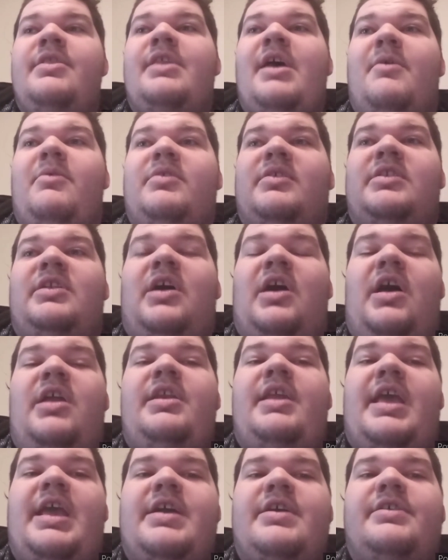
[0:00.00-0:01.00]
that was an
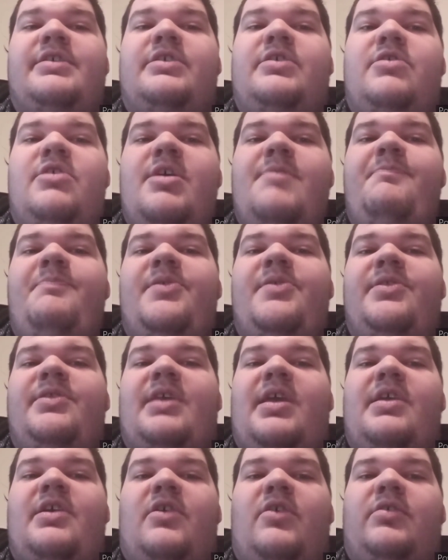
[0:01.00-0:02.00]
unaired clip
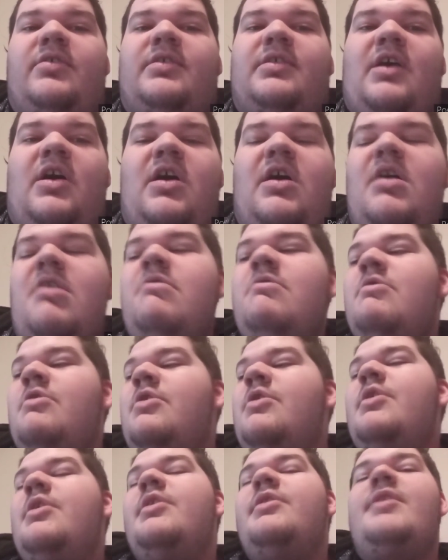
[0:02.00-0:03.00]
that y'all saw,
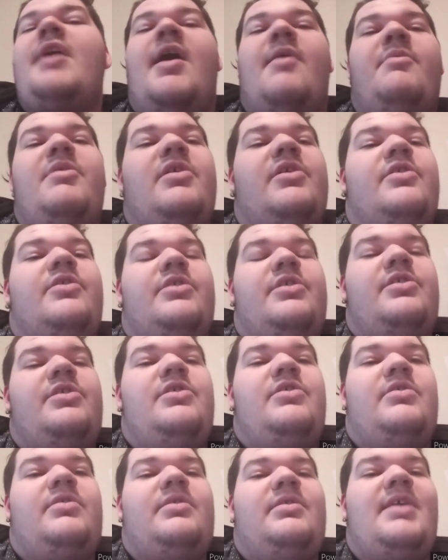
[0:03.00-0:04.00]
that we are going to
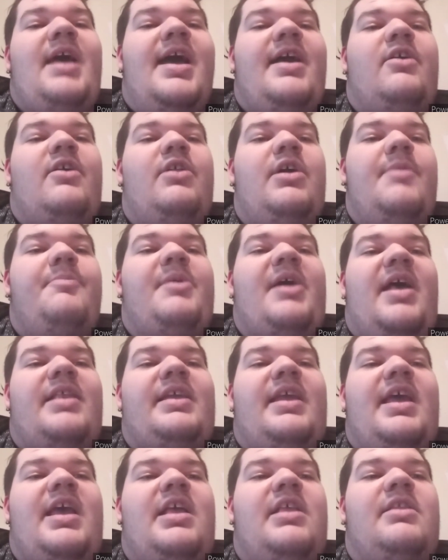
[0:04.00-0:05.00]
use that clip at
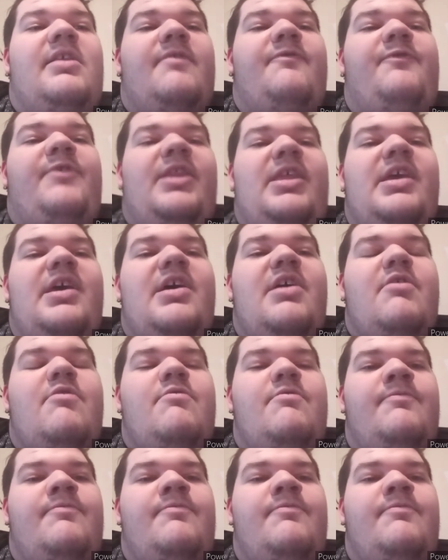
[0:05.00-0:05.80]
the end of the video.